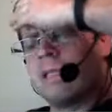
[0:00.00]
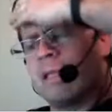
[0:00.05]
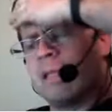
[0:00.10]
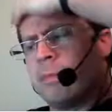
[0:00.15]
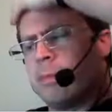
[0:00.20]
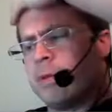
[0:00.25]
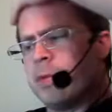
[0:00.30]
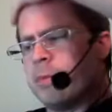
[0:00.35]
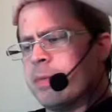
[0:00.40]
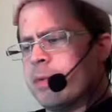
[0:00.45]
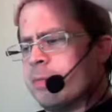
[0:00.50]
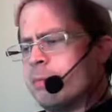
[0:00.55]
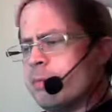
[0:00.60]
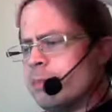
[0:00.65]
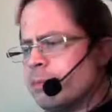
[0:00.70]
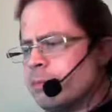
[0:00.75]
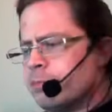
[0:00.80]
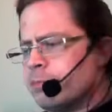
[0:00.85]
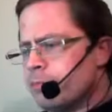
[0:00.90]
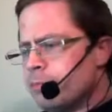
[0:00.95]
to be
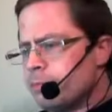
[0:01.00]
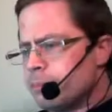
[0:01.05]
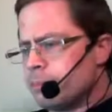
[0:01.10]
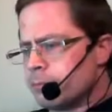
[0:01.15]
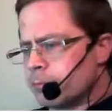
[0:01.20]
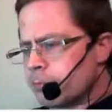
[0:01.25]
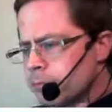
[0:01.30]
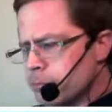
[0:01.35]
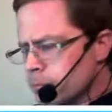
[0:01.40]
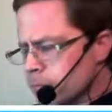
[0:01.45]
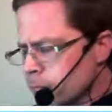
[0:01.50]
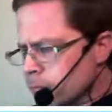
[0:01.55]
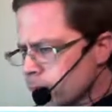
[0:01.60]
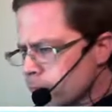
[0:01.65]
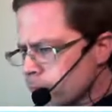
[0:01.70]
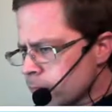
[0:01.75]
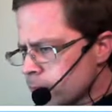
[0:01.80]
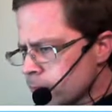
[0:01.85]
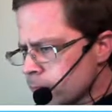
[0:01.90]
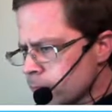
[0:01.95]
it's going to
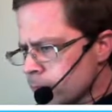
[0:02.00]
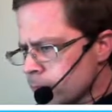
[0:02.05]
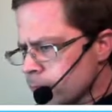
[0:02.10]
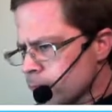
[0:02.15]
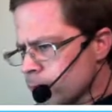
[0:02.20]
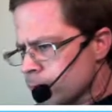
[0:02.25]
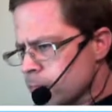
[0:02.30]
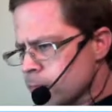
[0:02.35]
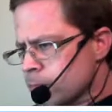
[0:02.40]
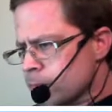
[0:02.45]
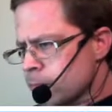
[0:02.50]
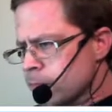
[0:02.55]
be put in the dumpster,